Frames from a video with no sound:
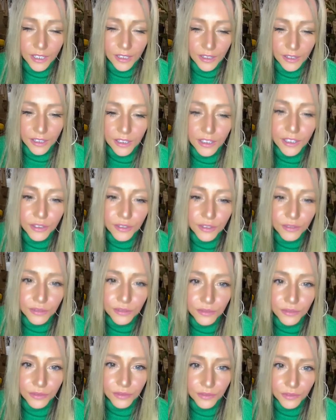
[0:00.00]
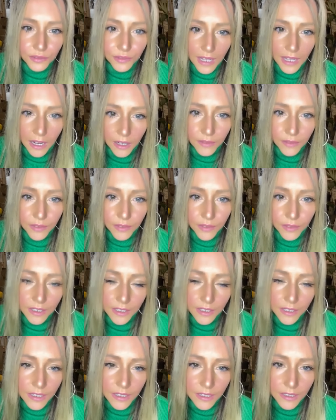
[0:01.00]
Thank you, Ivan,
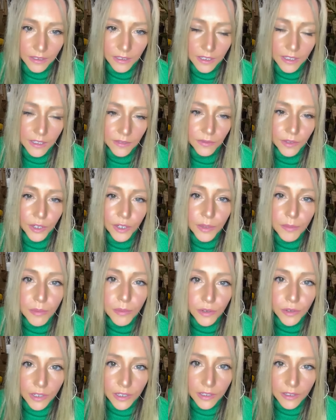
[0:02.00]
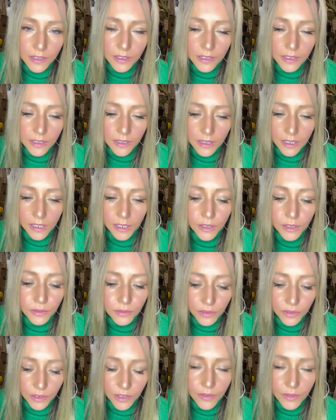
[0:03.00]
and it's very important. And thank you
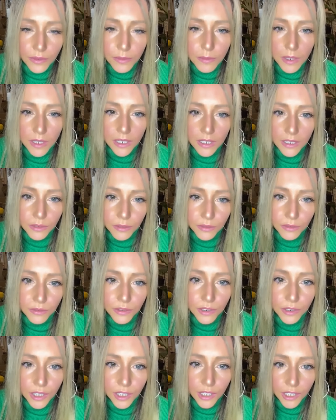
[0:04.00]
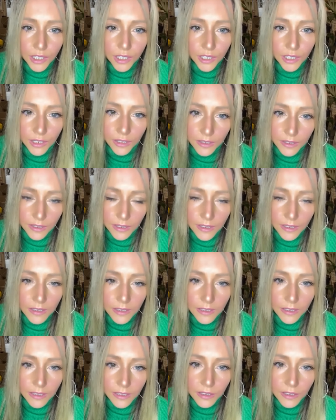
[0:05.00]
for everybody who is
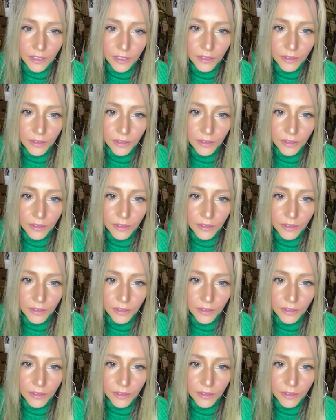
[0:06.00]
listening.